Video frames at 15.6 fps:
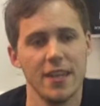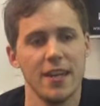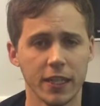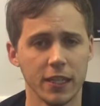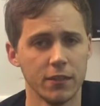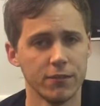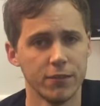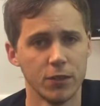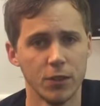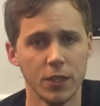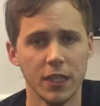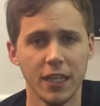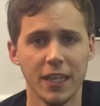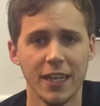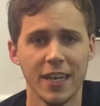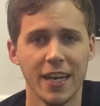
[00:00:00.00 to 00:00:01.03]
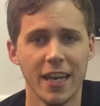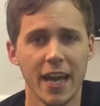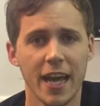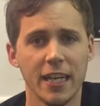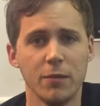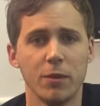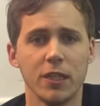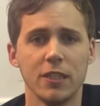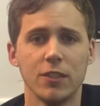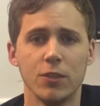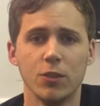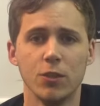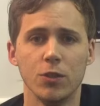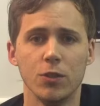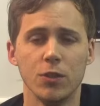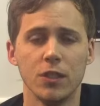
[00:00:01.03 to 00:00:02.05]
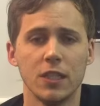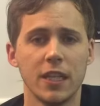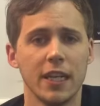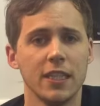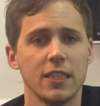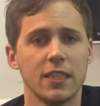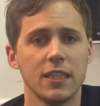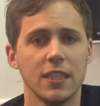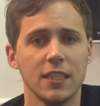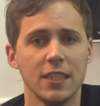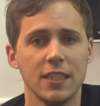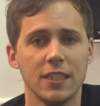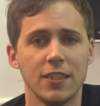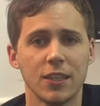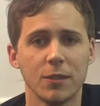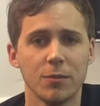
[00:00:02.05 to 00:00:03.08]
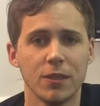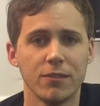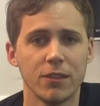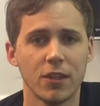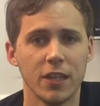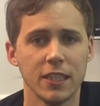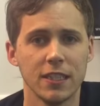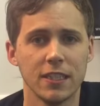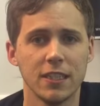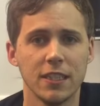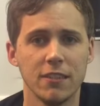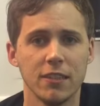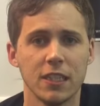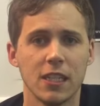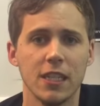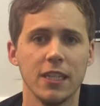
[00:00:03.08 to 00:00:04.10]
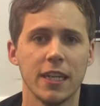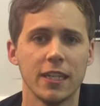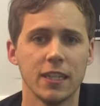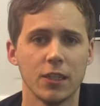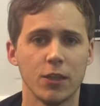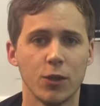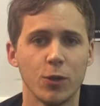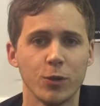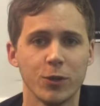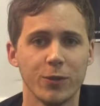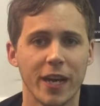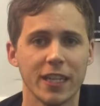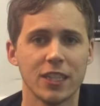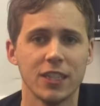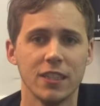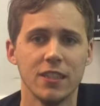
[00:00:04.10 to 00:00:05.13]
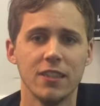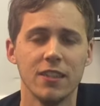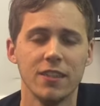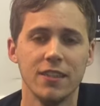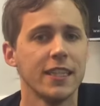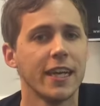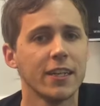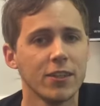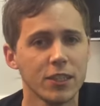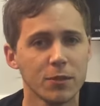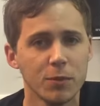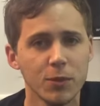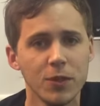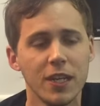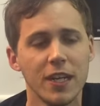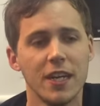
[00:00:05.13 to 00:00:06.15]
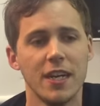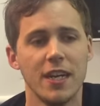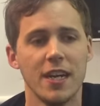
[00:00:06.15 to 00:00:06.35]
I think for anybody who takes the gospel of Christ seriously and the call to action in that gospel,